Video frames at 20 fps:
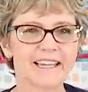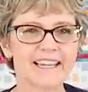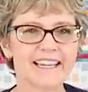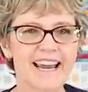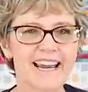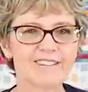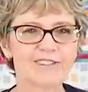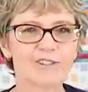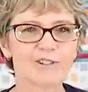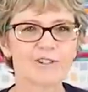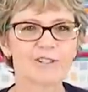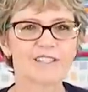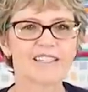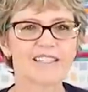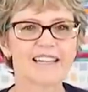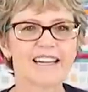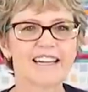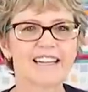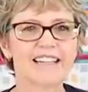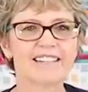get answers
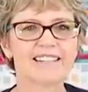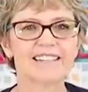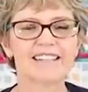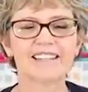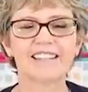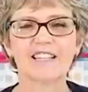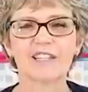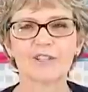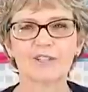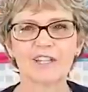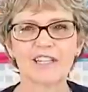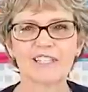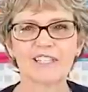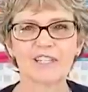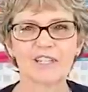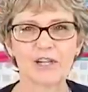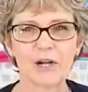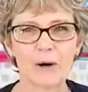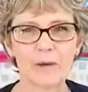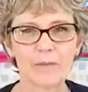to anything that you need
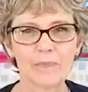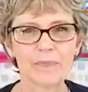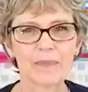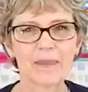to know.